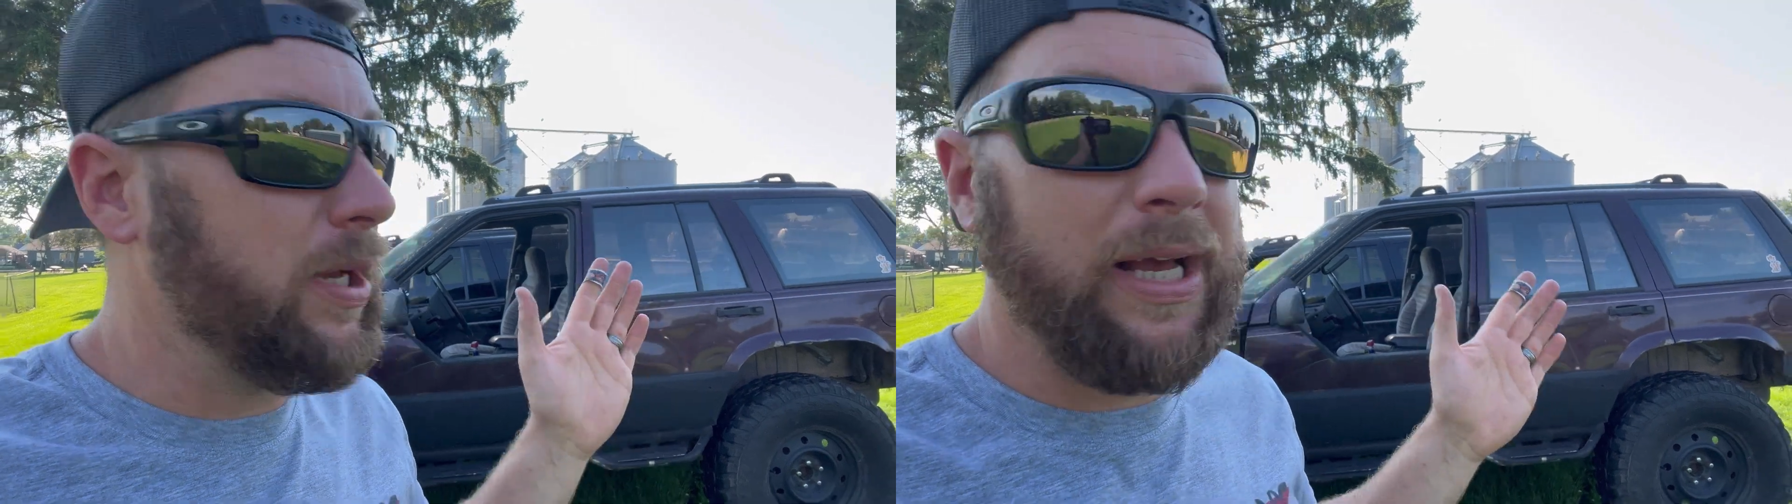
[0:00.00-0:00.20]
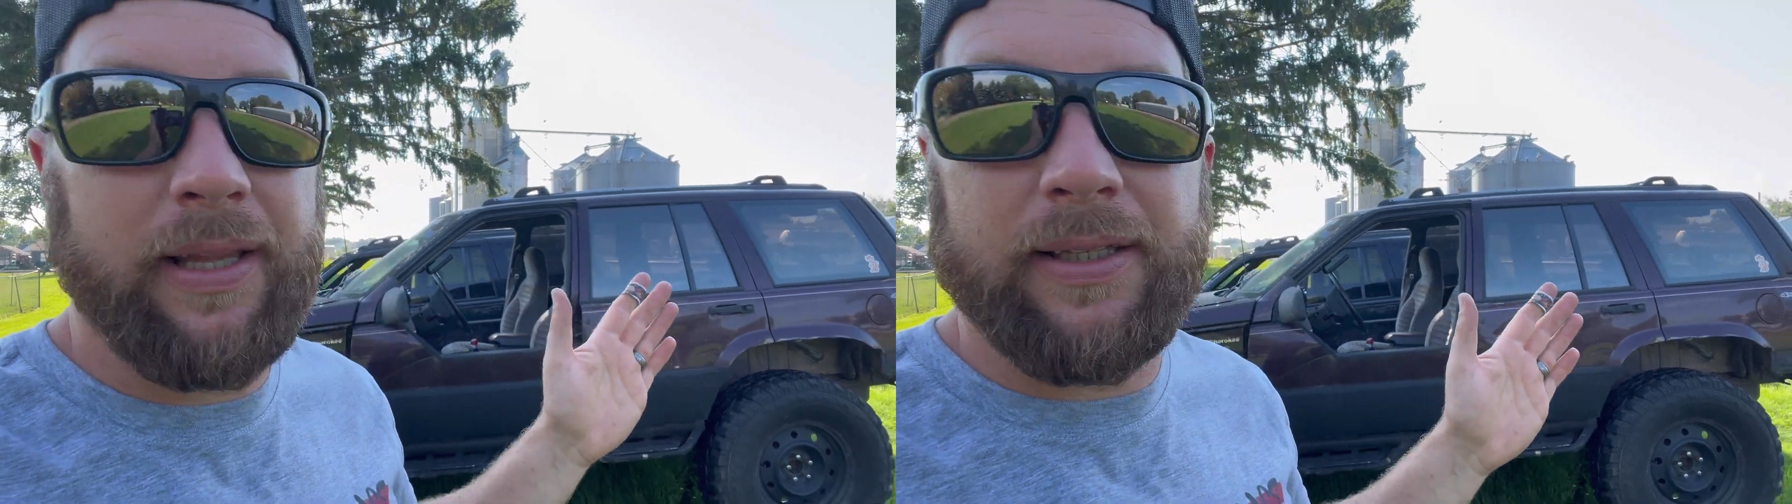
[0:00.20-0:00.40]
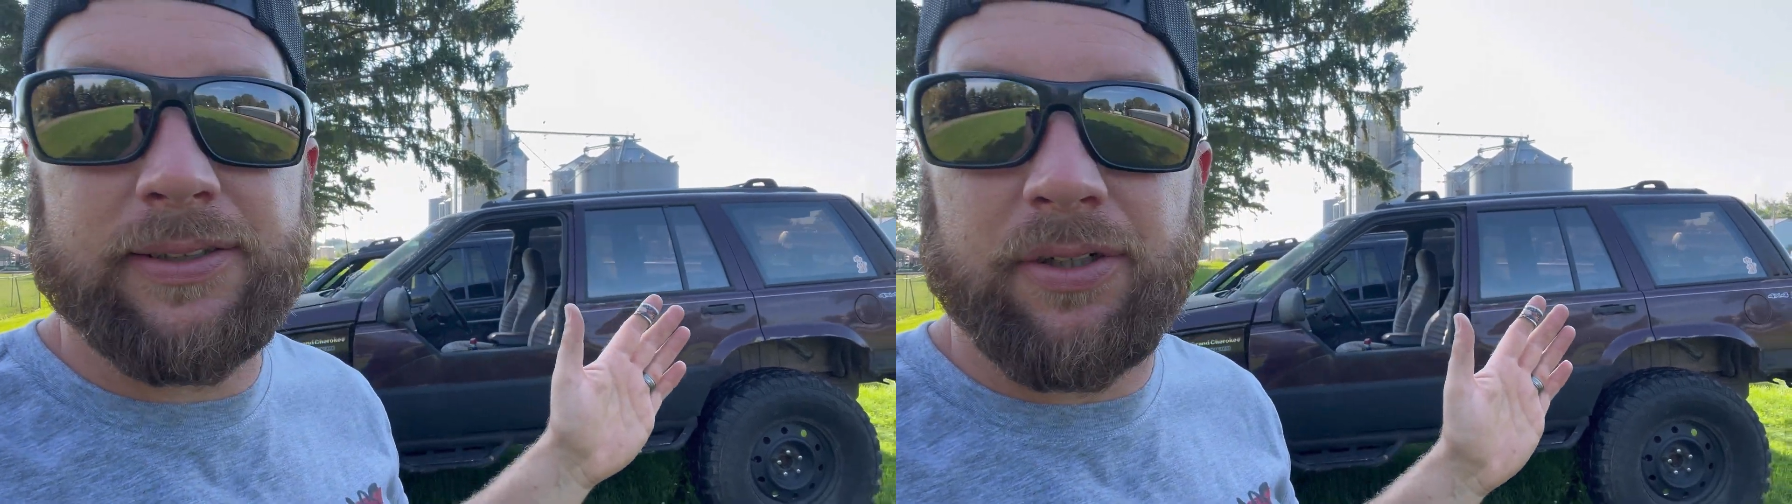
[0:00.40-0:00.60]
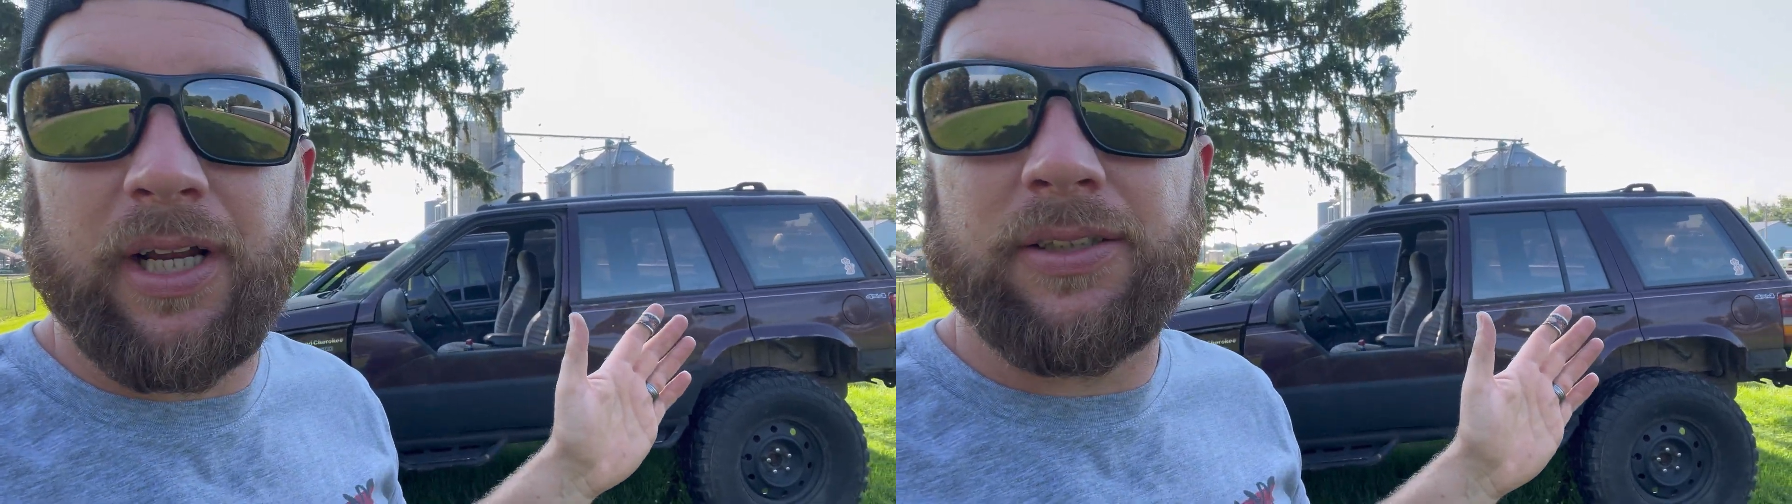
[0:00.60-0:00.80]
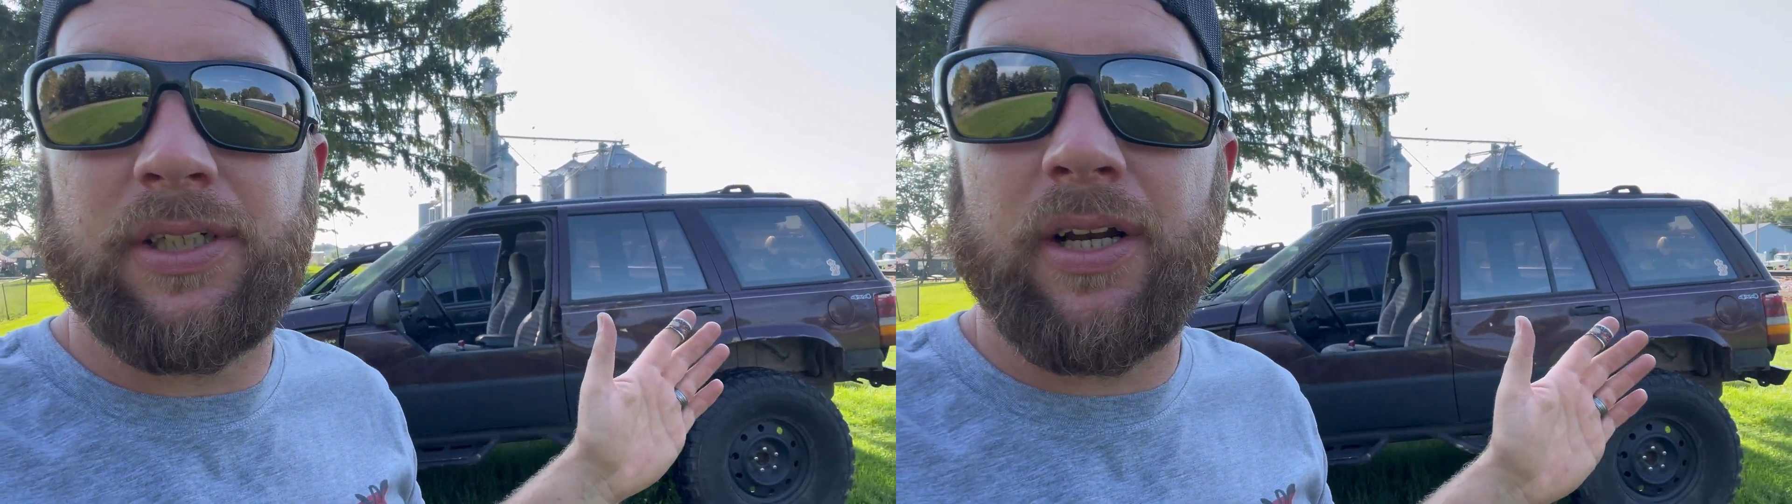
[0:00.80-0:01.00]
on this
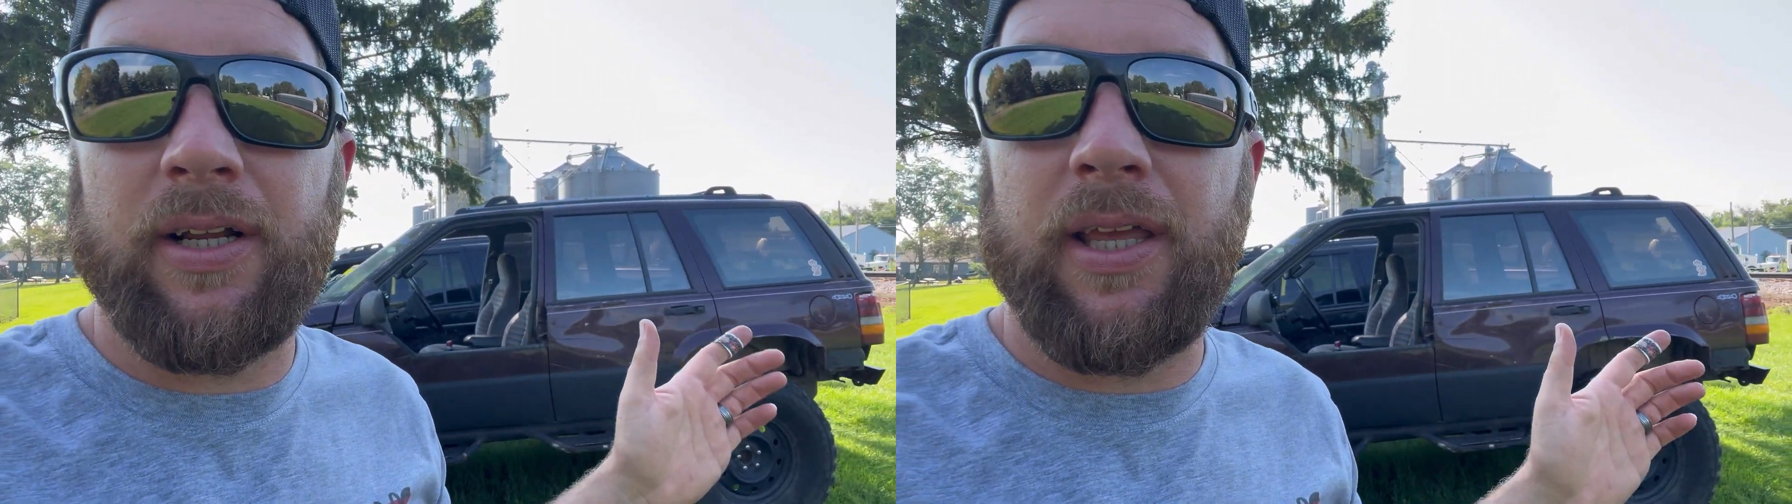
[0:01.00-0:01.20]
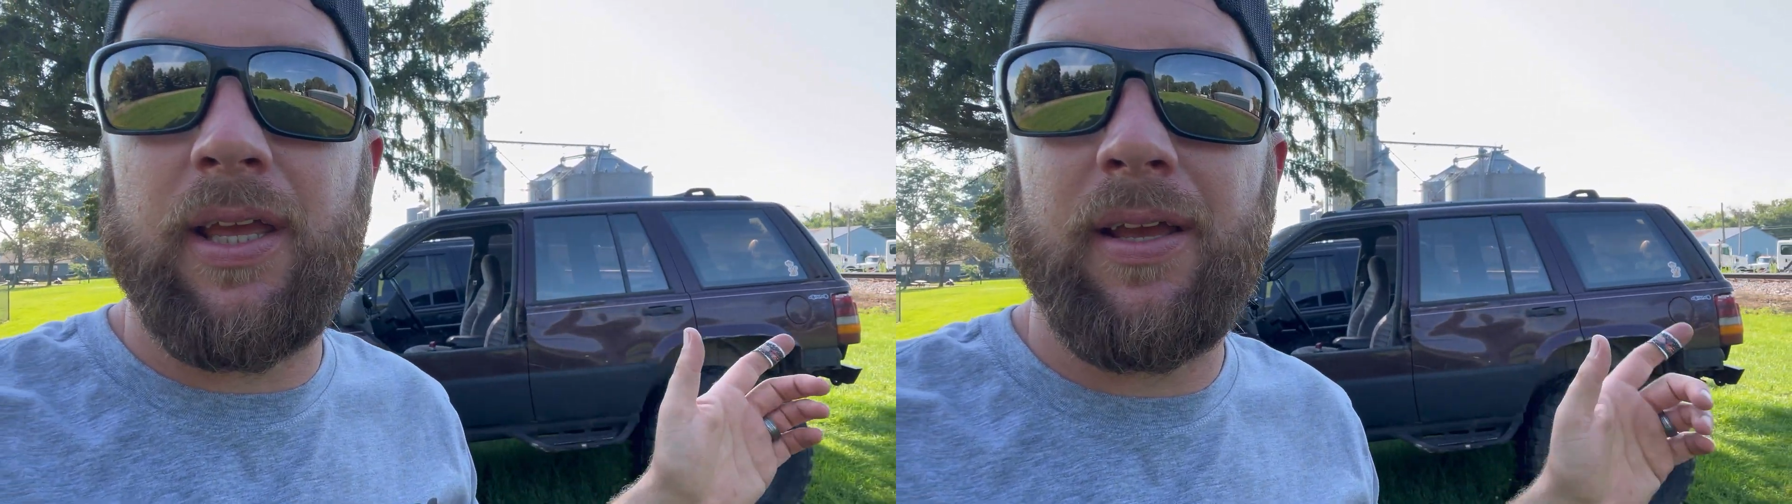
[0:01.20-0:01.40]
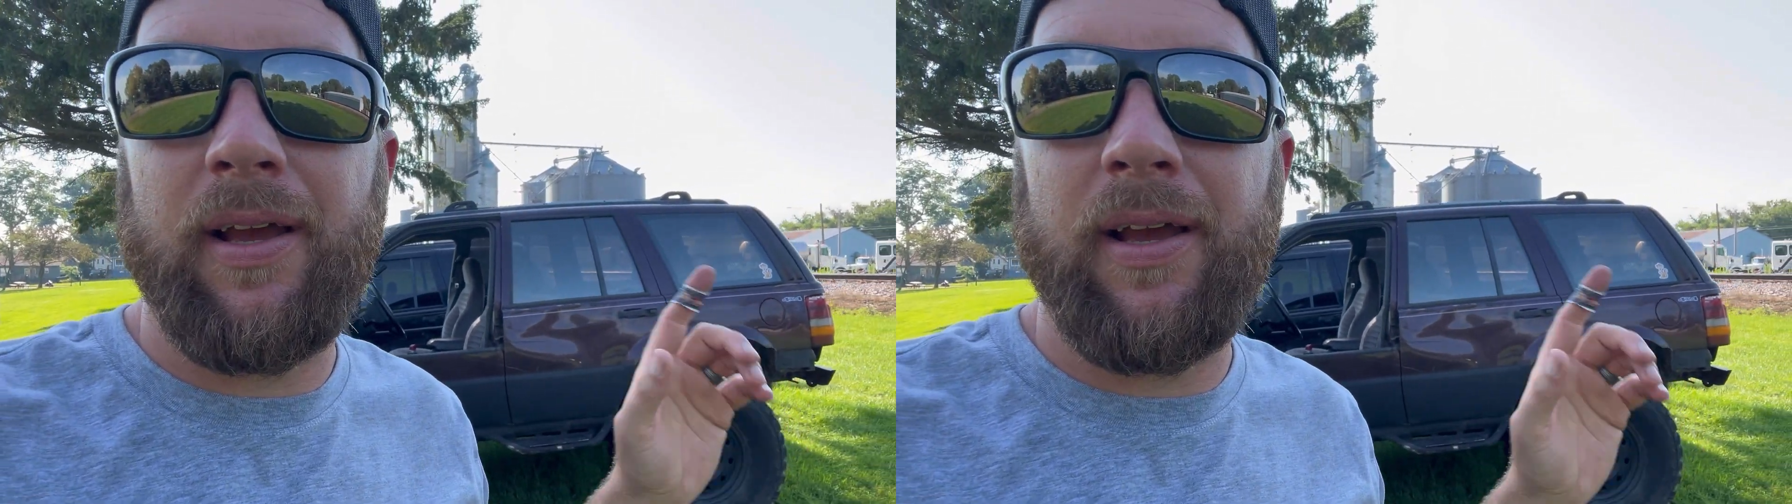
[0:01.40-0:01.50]
Grand Cherokee.